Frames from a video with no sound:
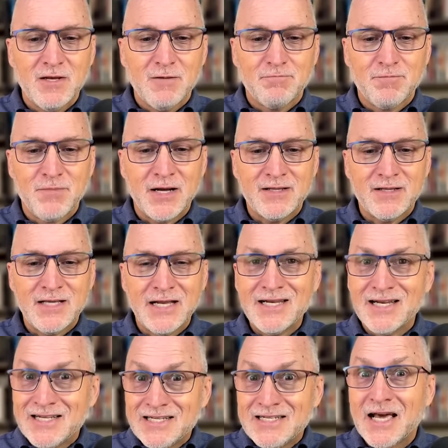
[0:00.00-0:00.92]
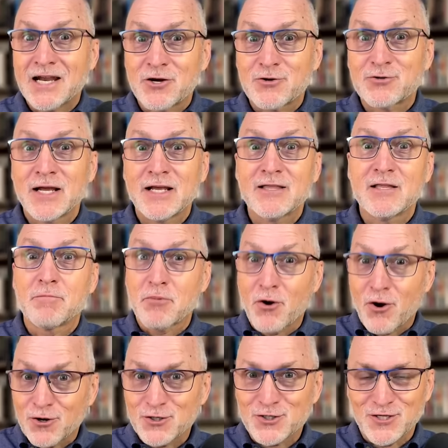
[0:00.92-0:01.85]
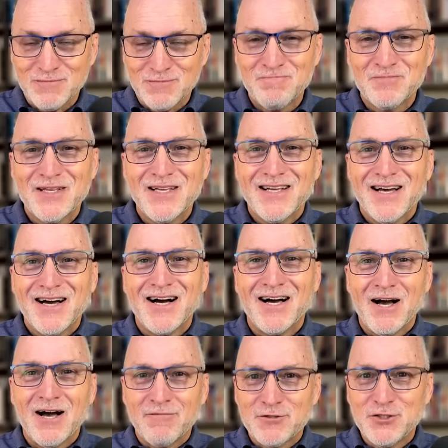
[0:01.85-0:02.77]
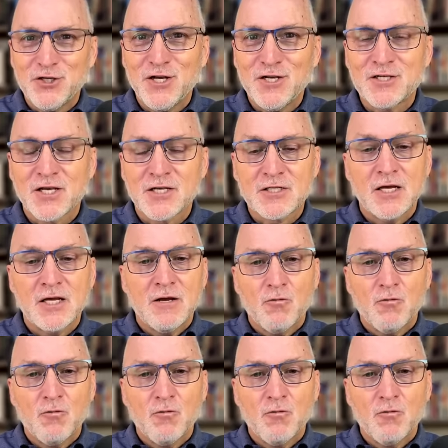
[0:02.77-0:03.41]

but they didn't yet understand the person of Jesus.